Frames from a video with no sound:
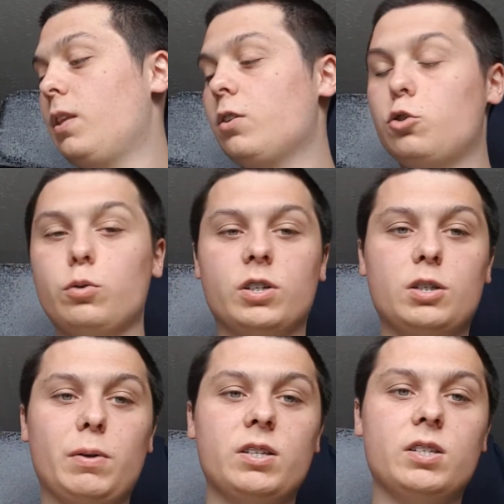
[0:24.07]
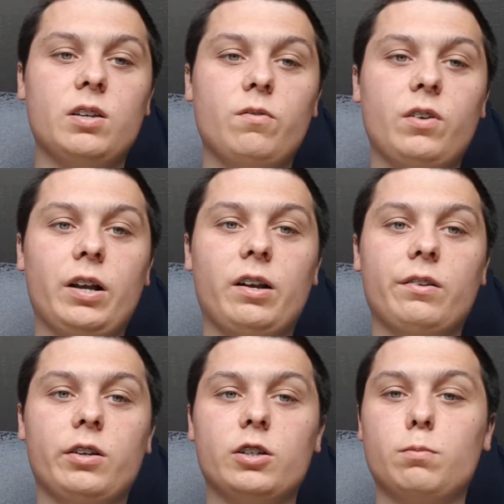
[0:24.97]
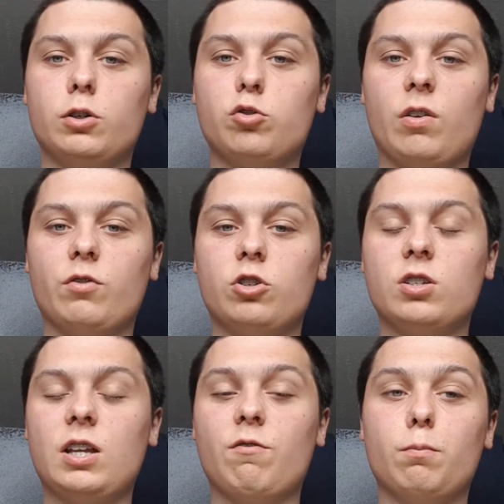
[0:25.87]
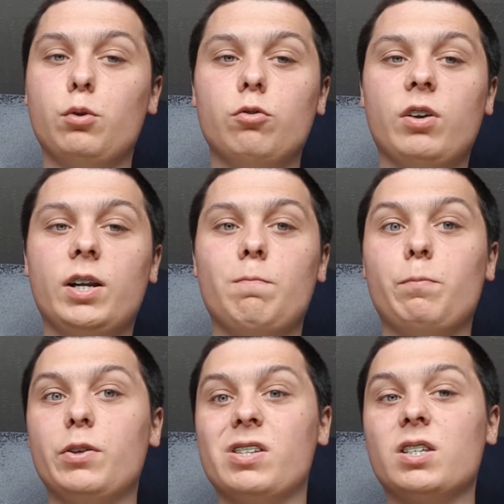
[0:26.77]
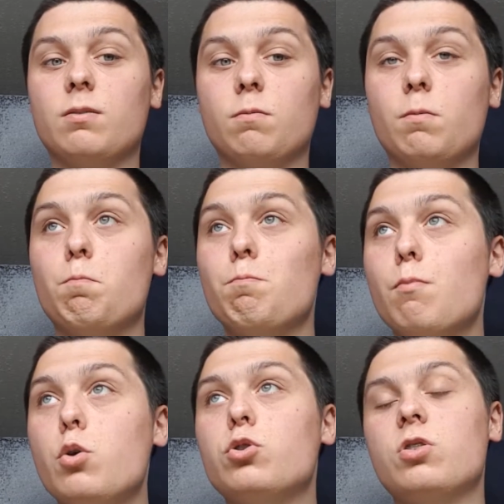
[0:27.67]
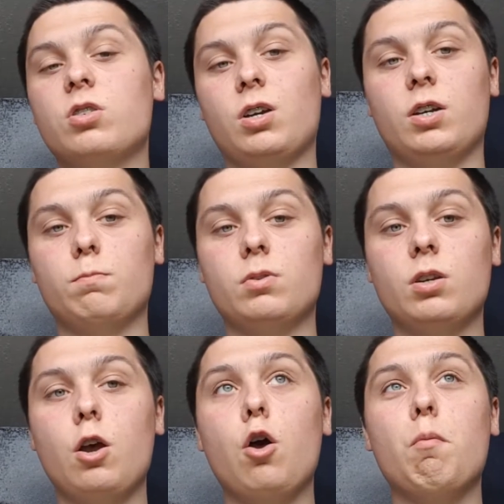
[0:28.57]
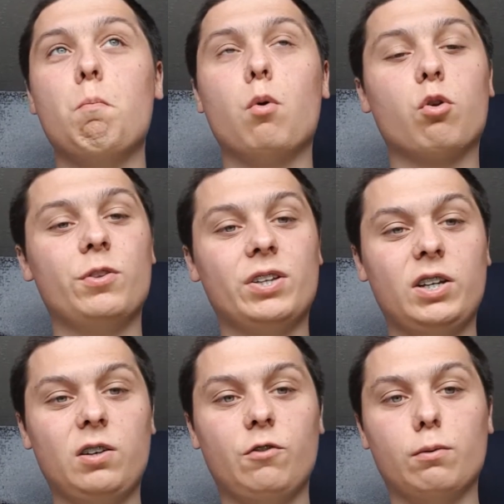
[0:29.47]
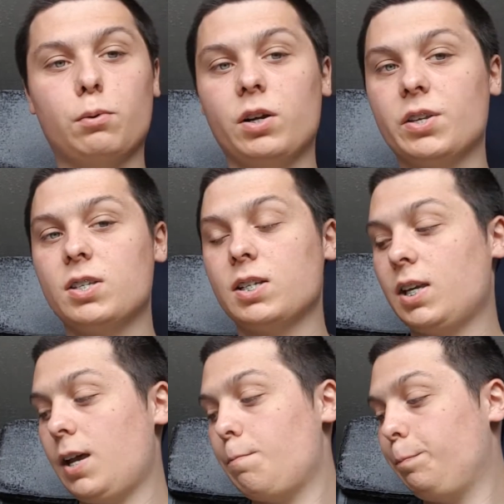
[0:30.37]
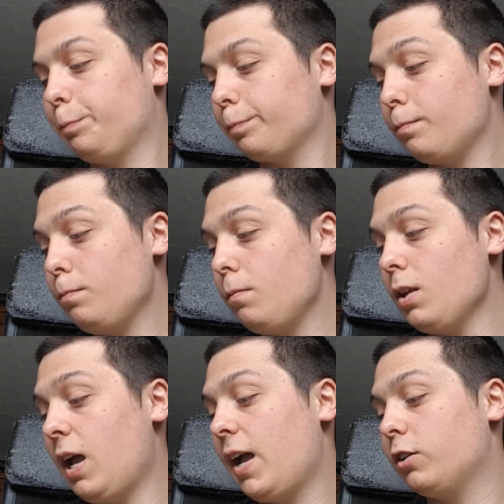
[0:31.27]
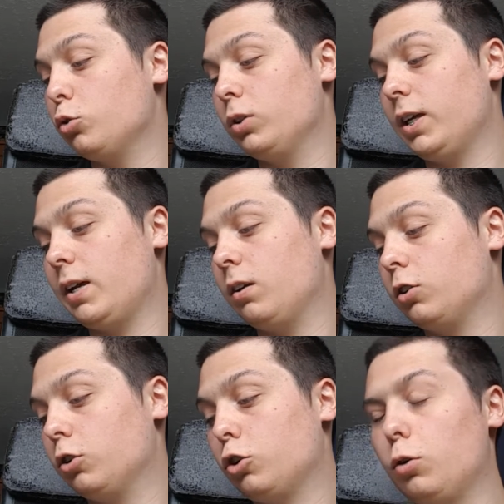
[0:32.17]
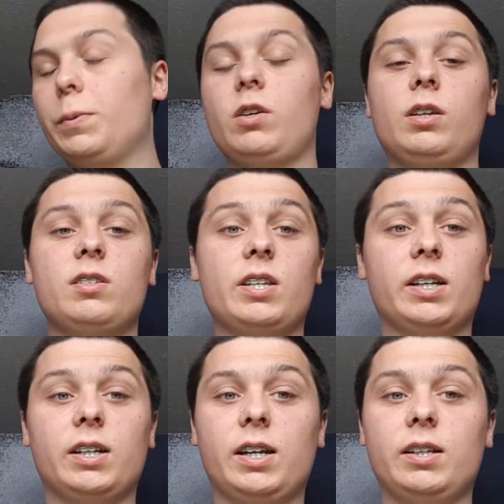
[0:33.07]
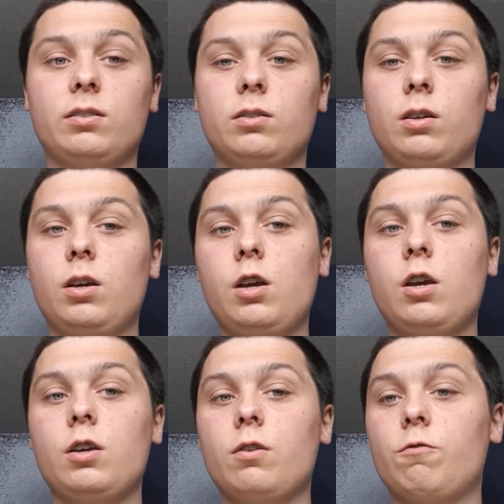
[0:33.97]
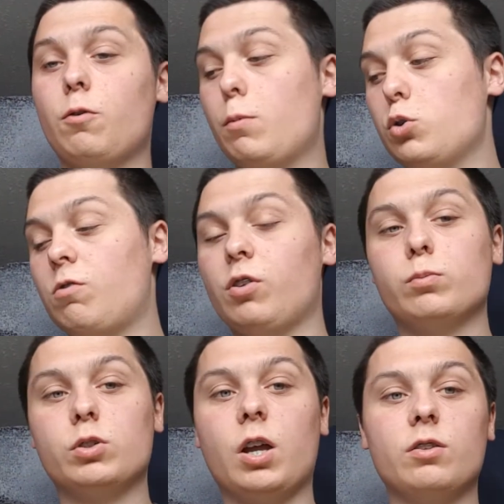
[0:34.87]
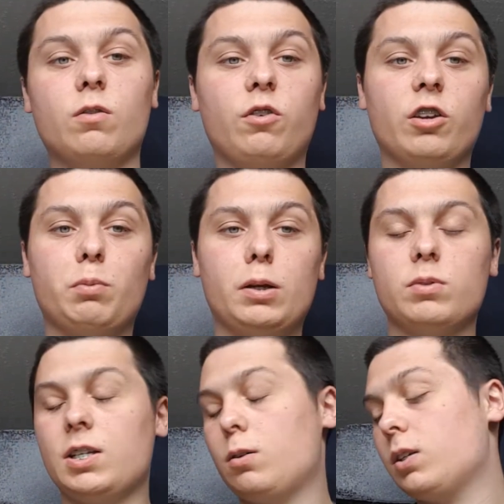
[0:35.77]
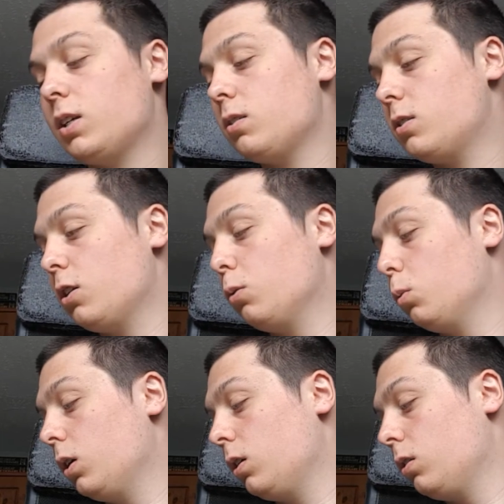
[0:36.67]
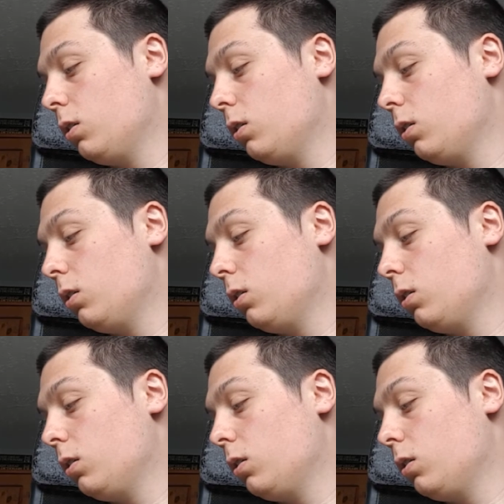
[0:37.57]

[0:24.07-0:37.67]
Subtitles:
too expensive, and I'd much rather just have a Blu-ray that's most times more than half the price to get, and you can get a good copy second hand for most films under £5 nowadays. So